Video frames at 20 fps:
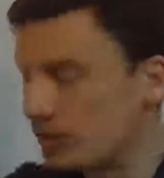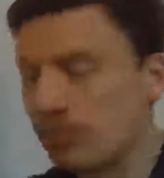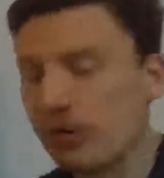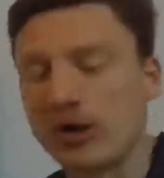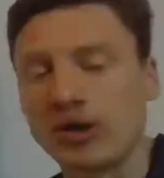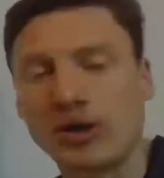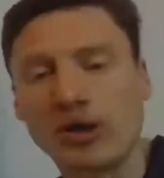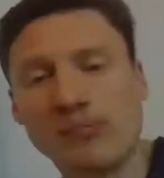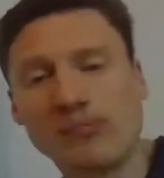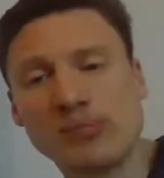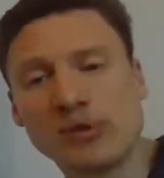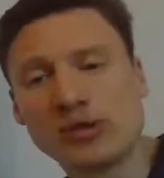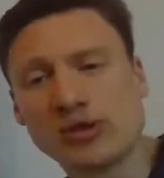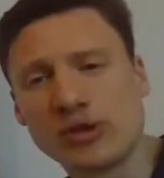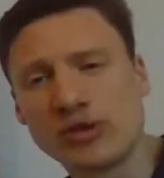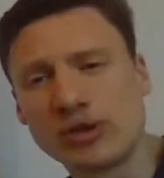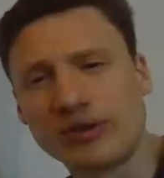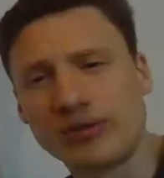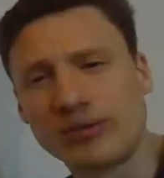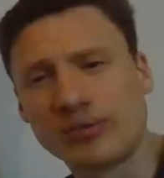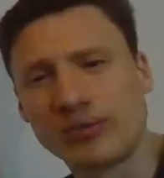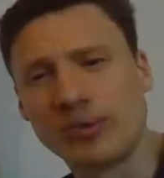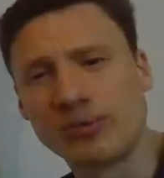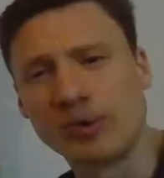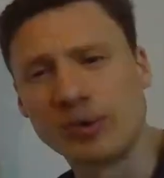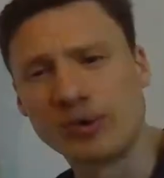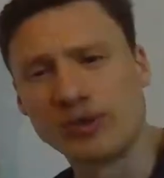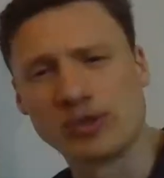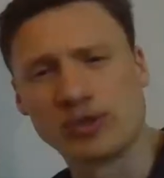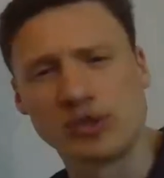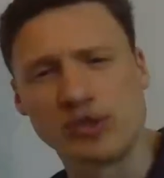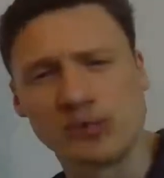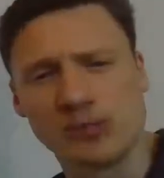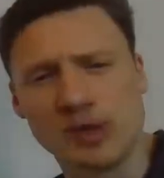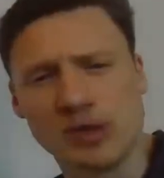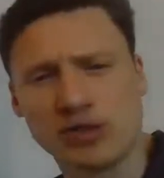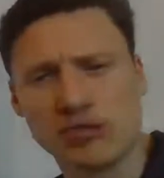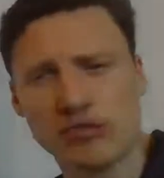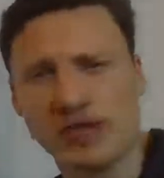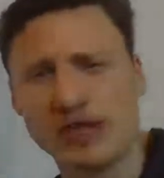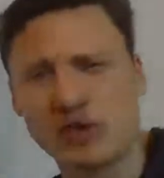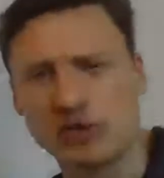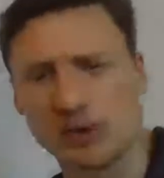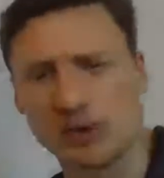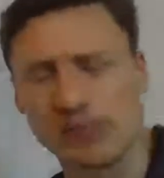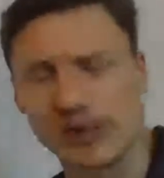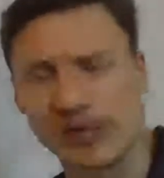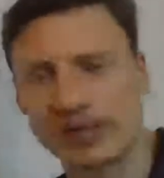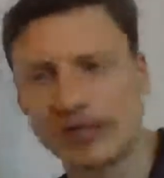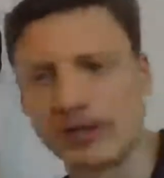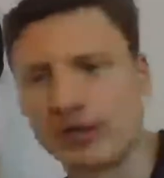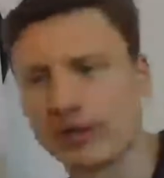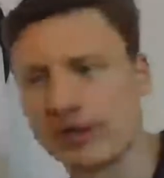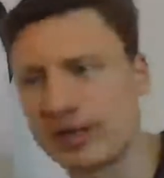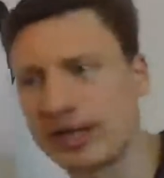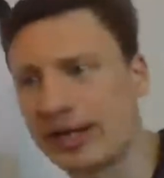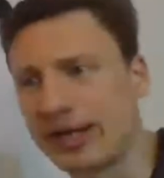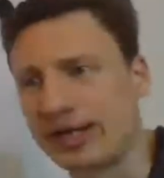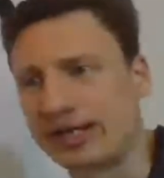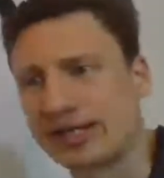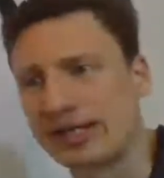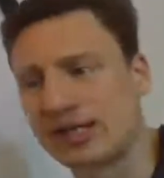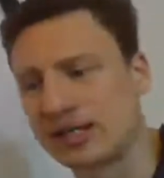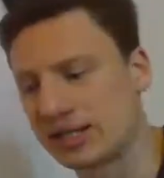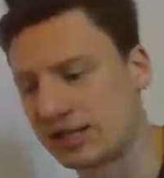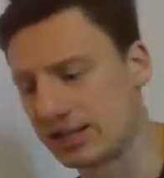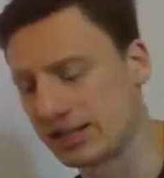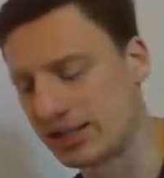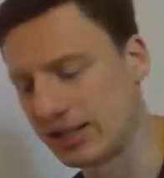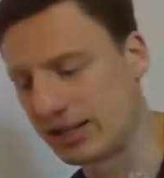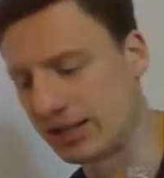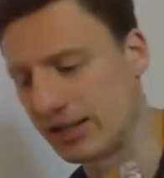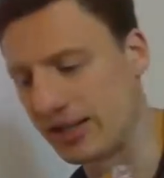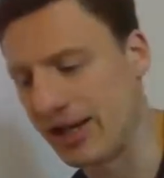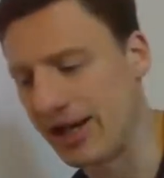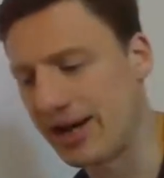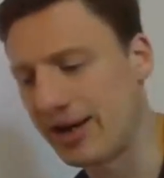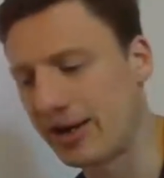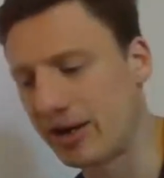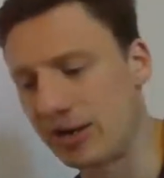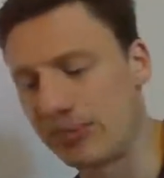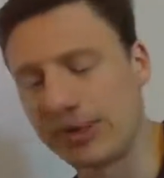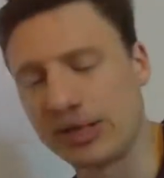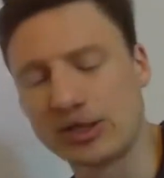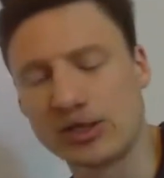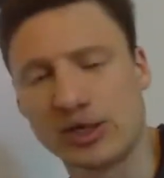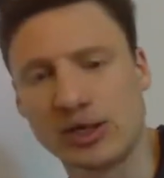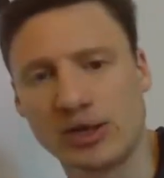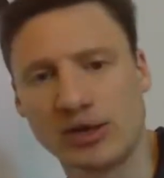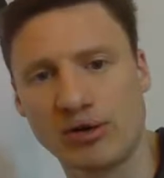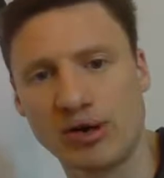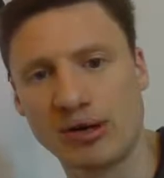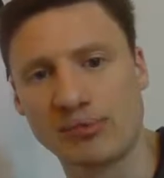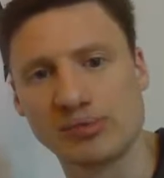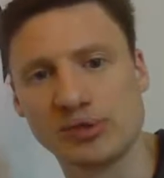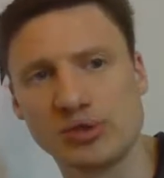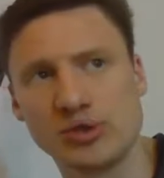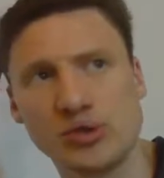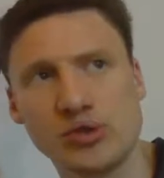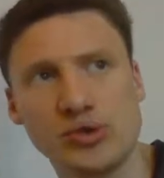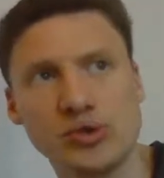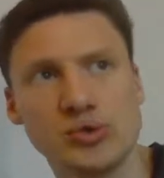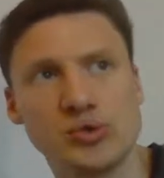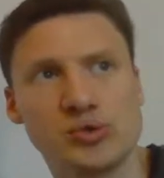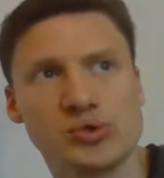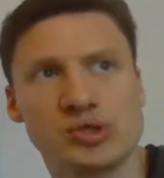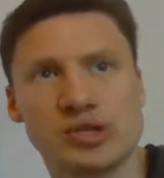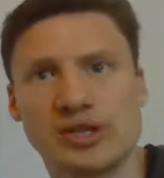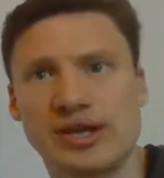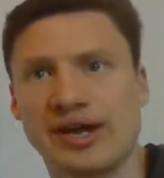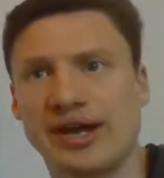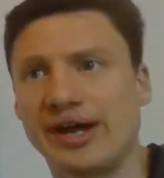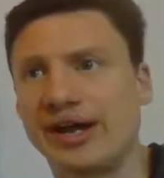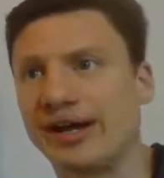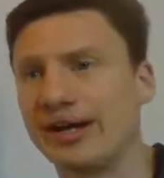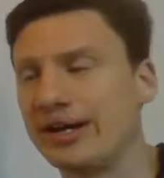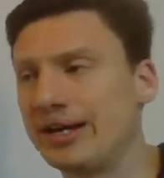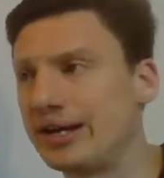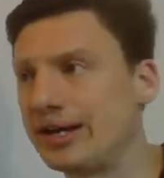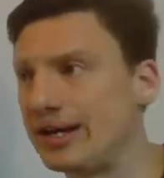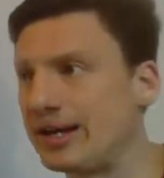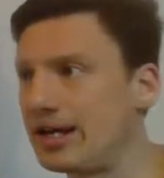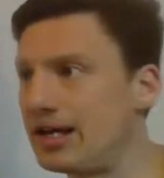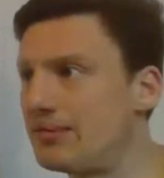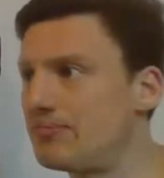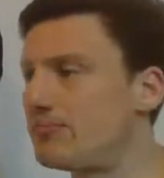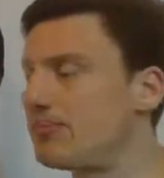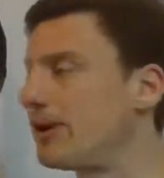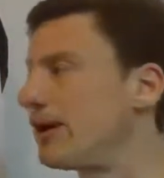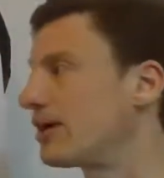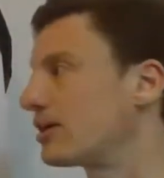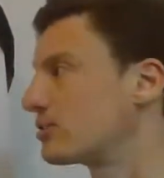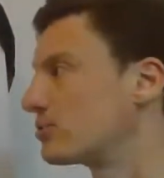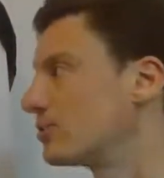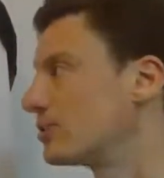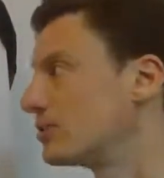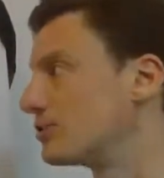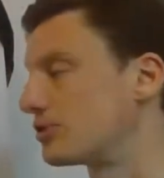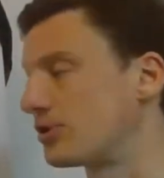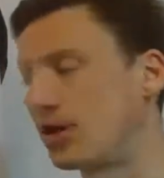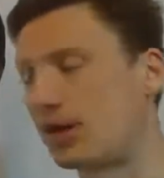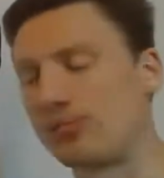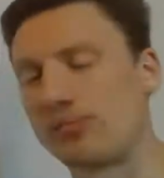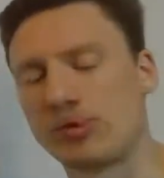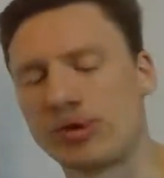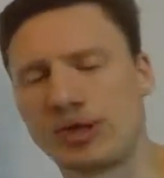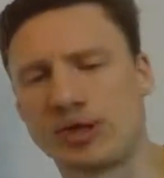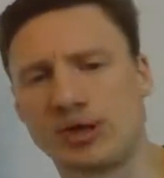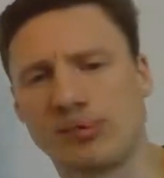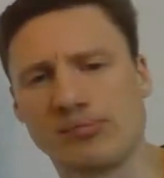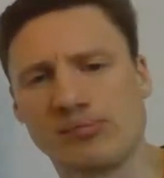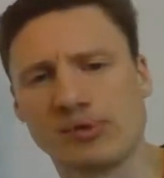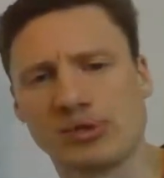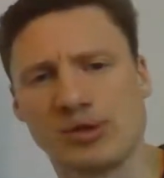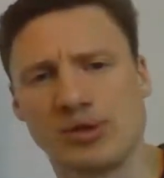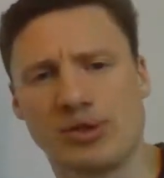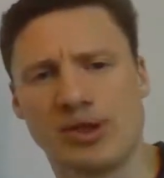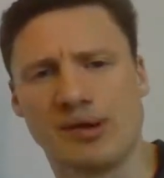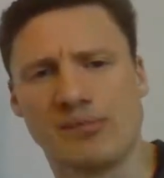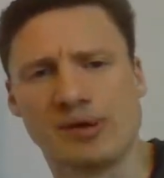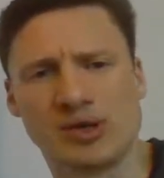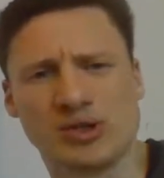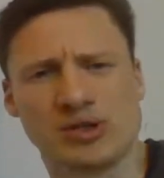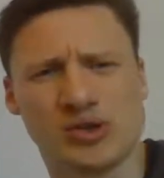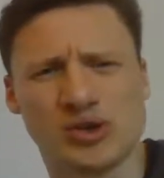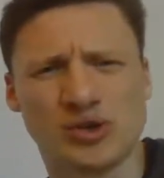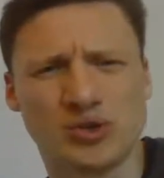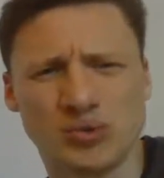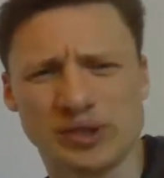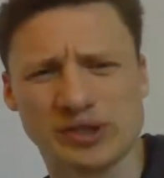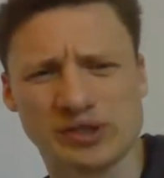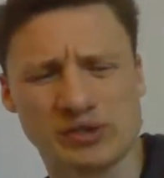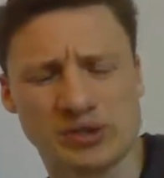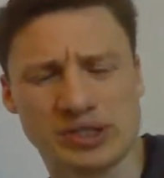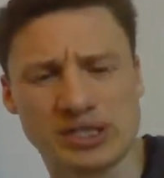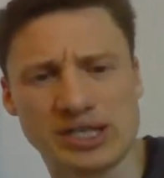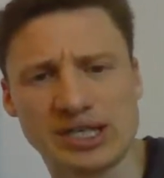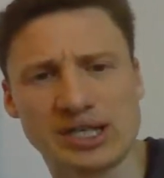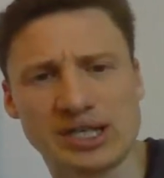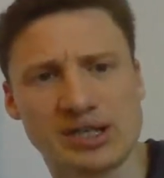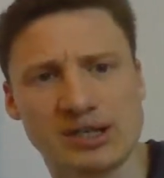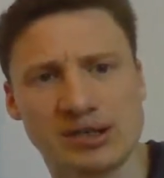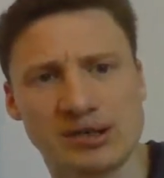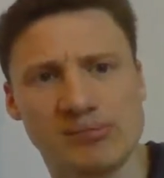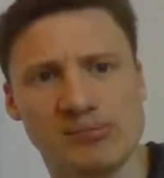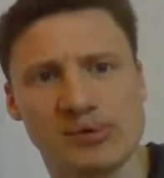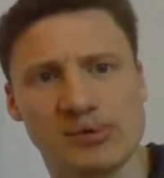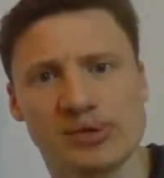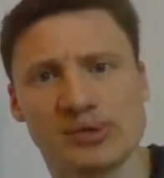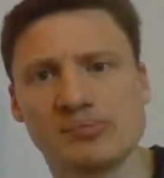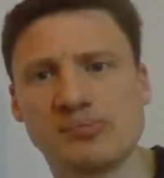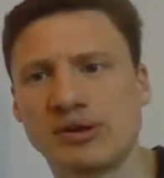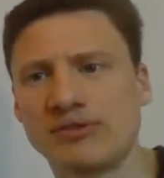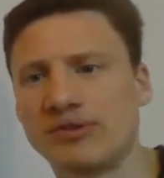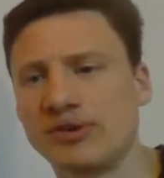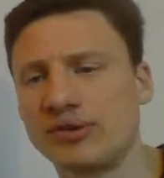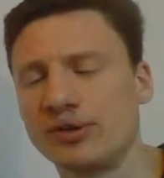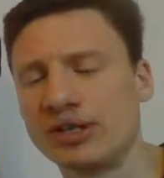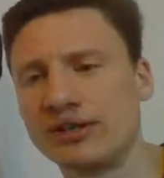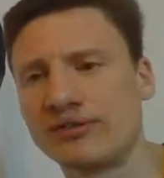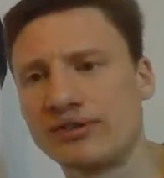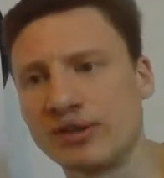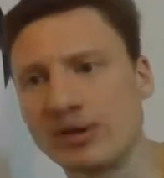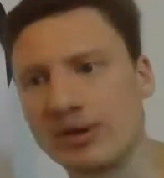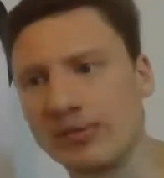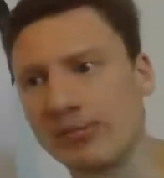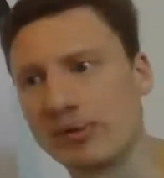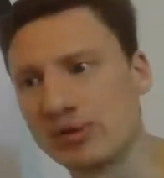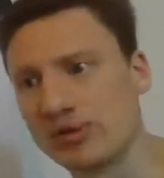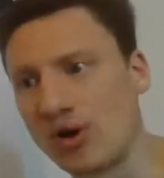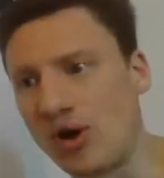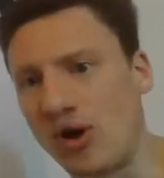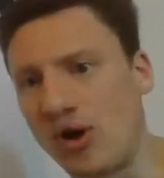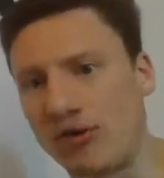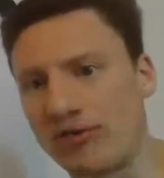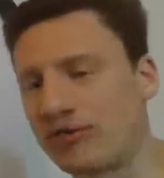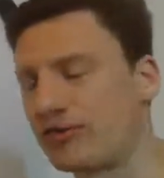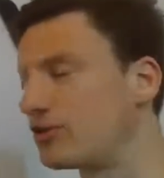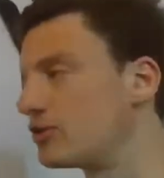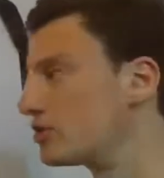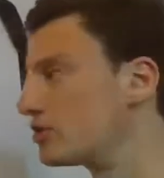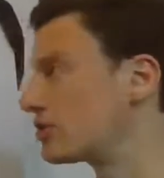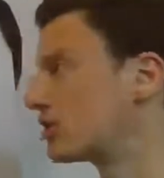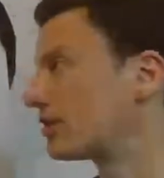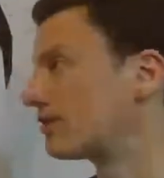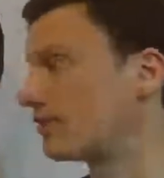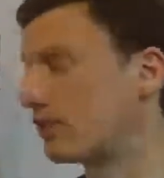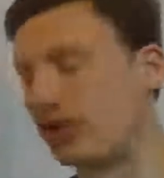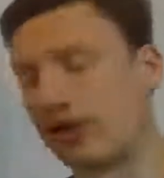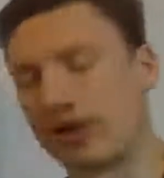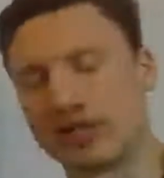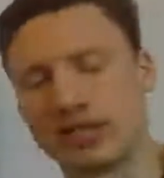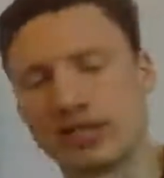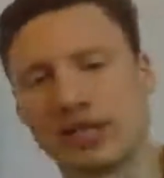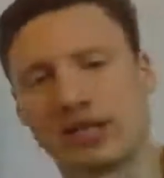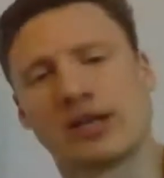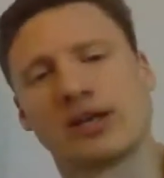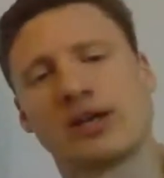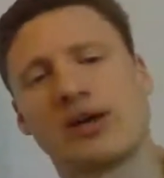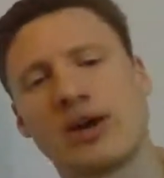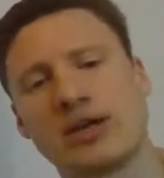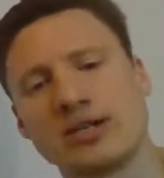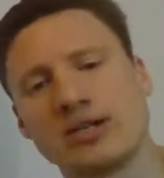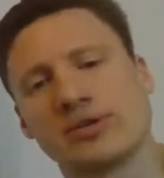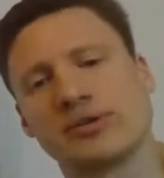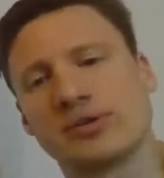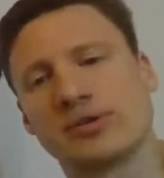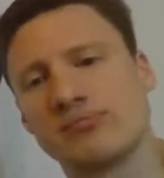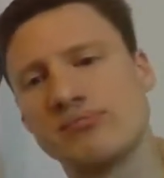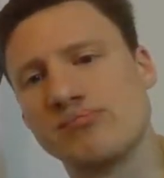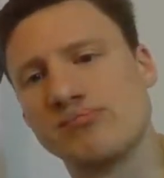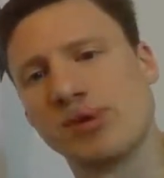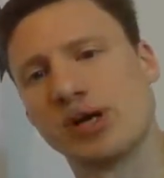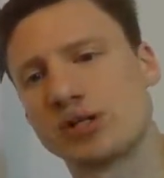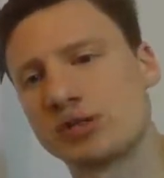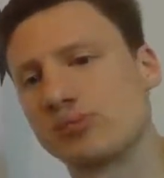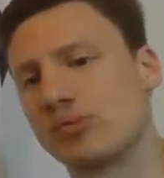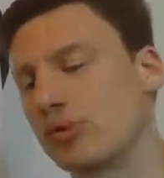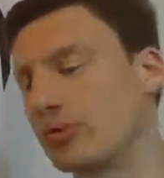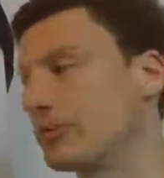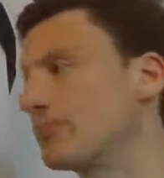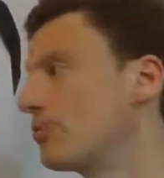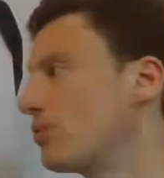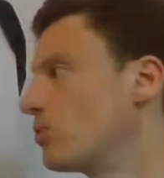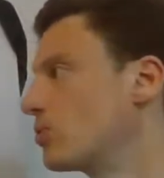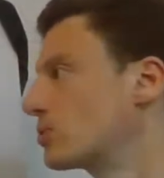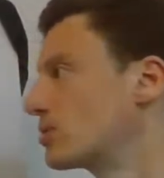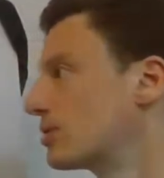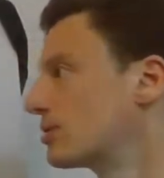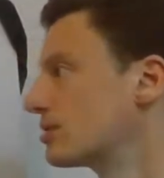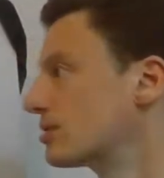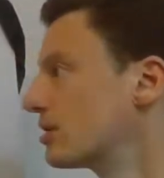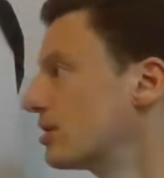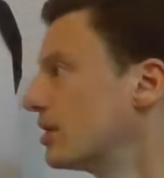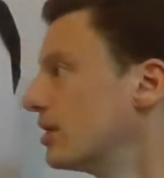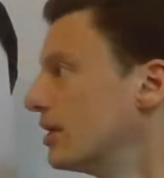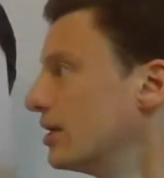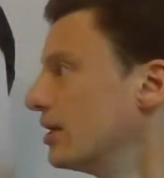put numbers on if we wanted to, but the great John Maynard Keynes actually said that economic diagrams use their impact when you start putting numbers on there, because you can always critique the numbers, but if you leave the numbers off, if you just leave the idea is much more important.